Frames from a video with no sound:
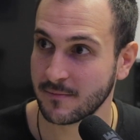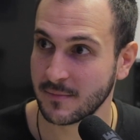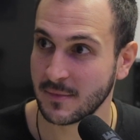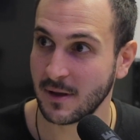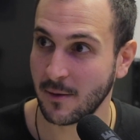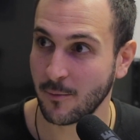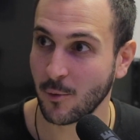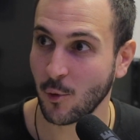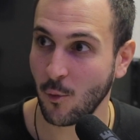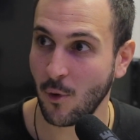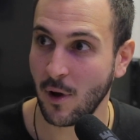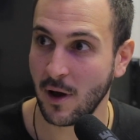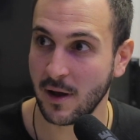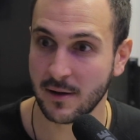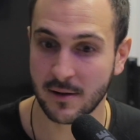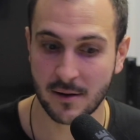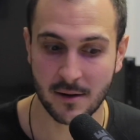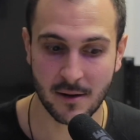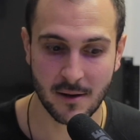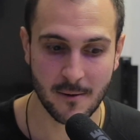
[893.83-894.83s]
Number
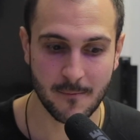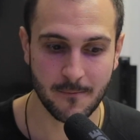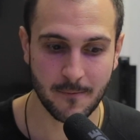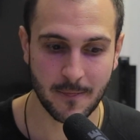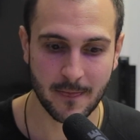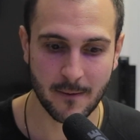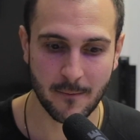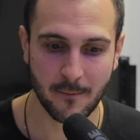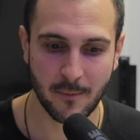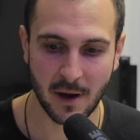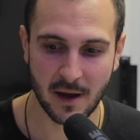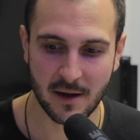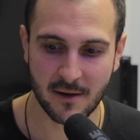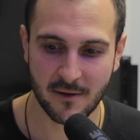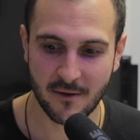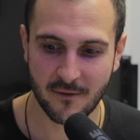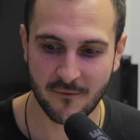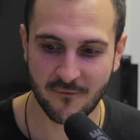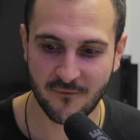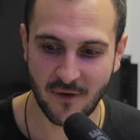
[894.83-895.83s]
one.
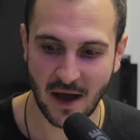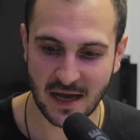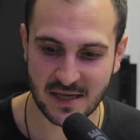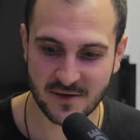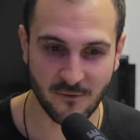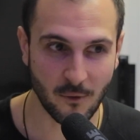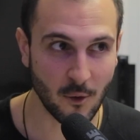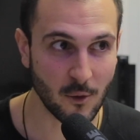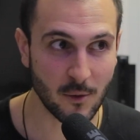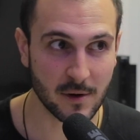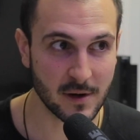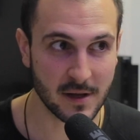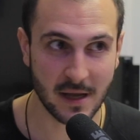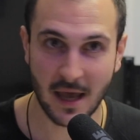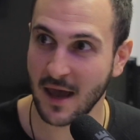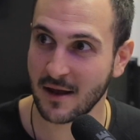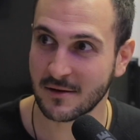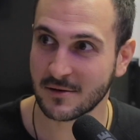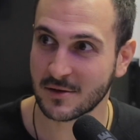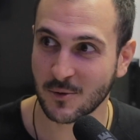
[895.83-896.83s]
But fast forward
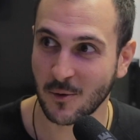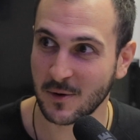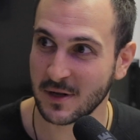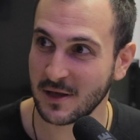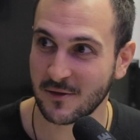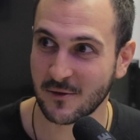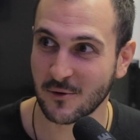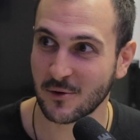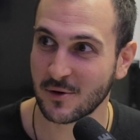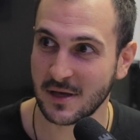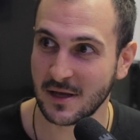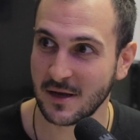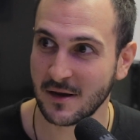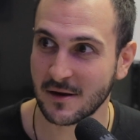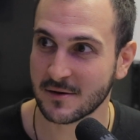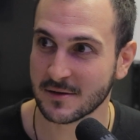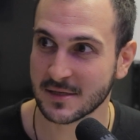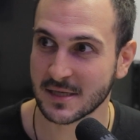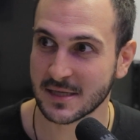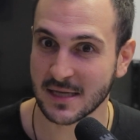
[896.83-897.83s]
again, 20, 30
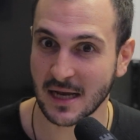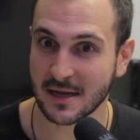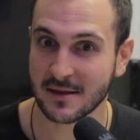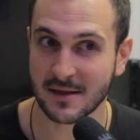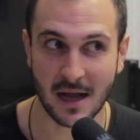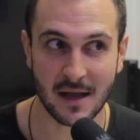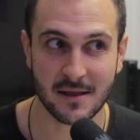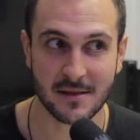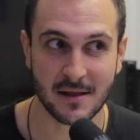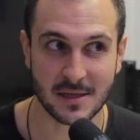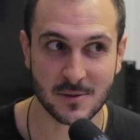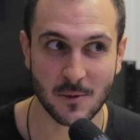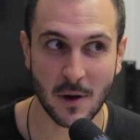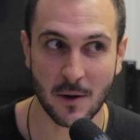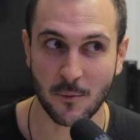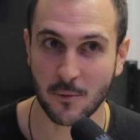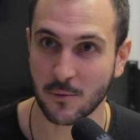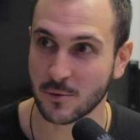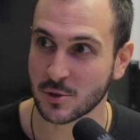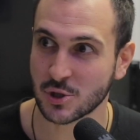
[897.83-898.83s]
years, it's like that's why
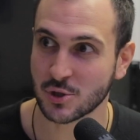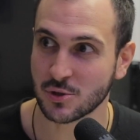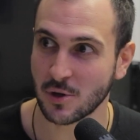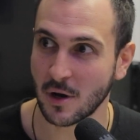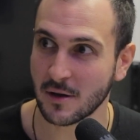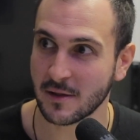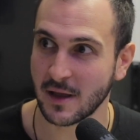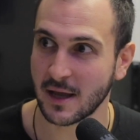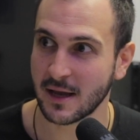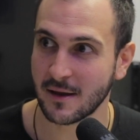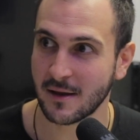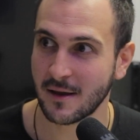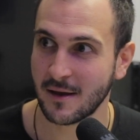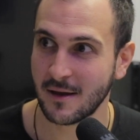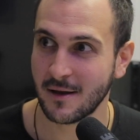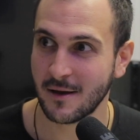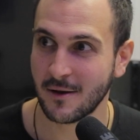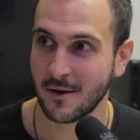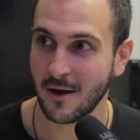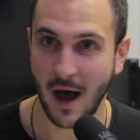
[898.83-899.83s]
we're struggling. Like,
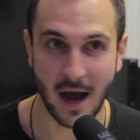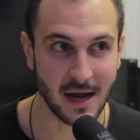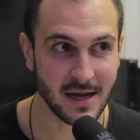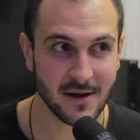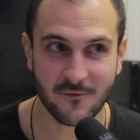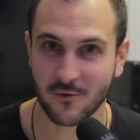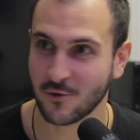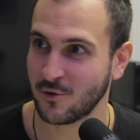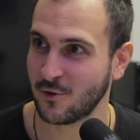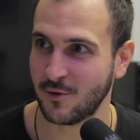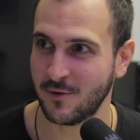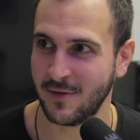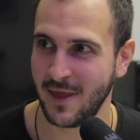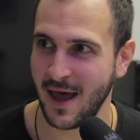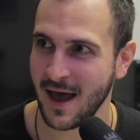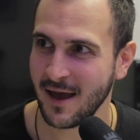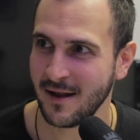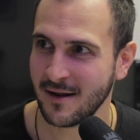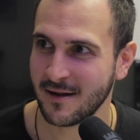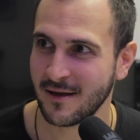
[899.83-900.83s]
I never learned
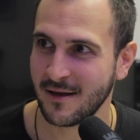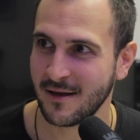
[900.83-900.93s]
that.